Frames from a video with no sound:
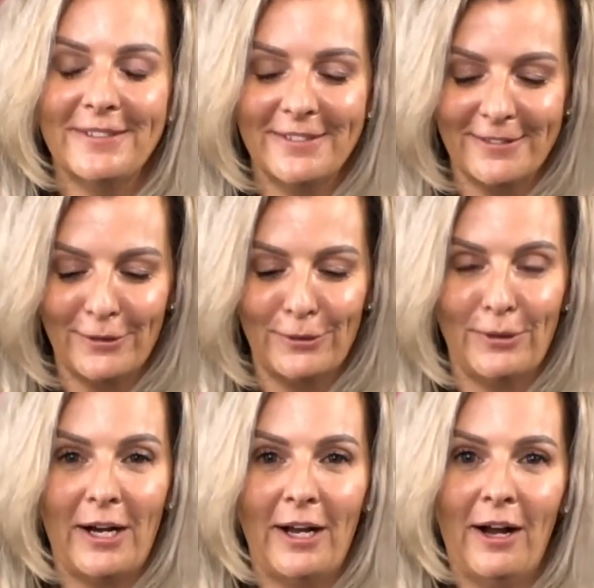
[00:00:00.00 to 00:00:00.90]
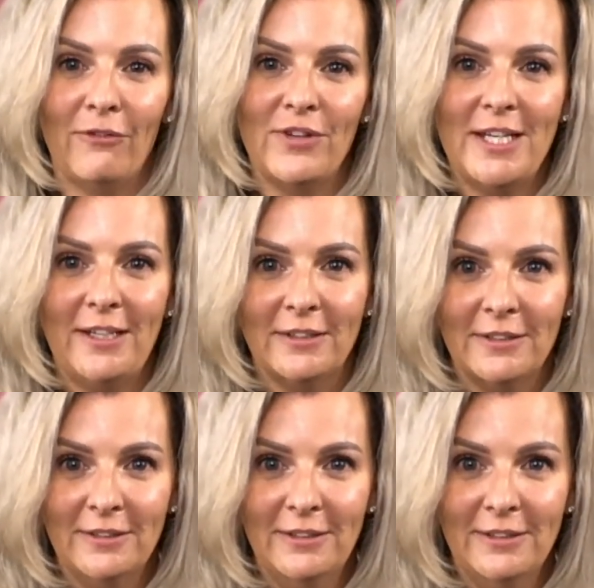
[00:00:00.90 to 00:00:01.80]
So I have
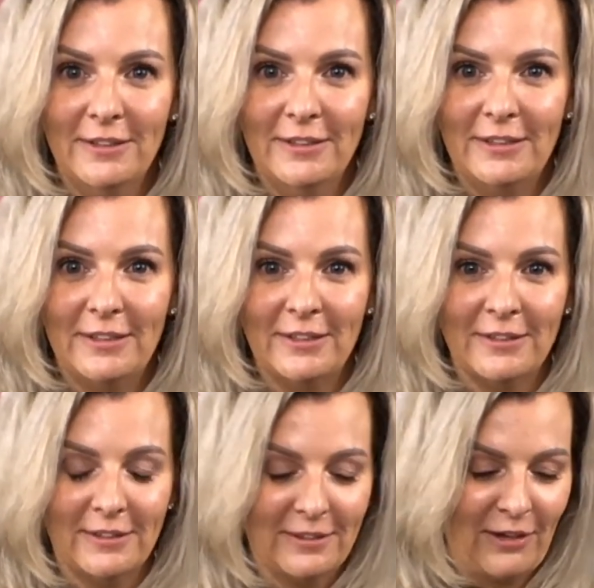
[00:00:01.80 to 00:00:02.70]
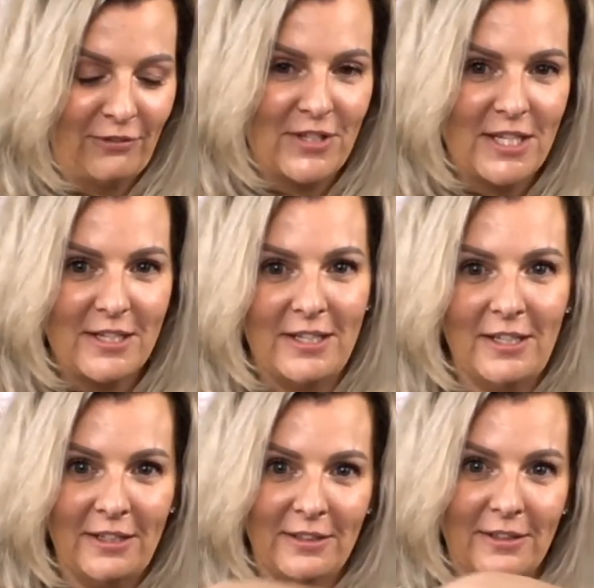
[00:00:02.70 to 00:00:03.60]
Neil in the left
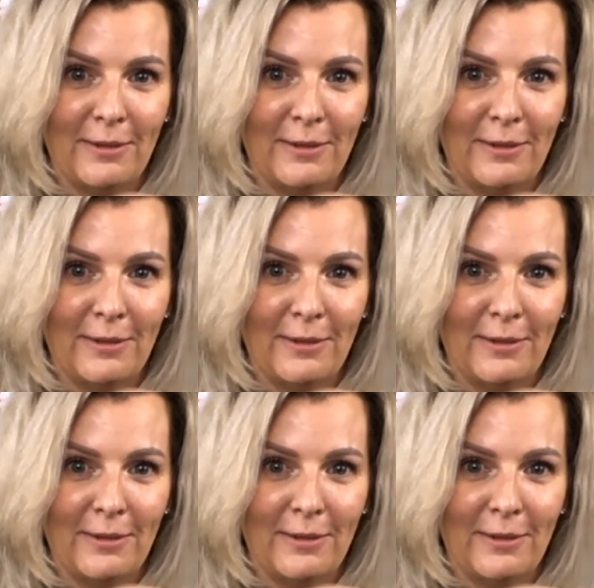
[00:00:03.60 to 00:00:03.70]
knee,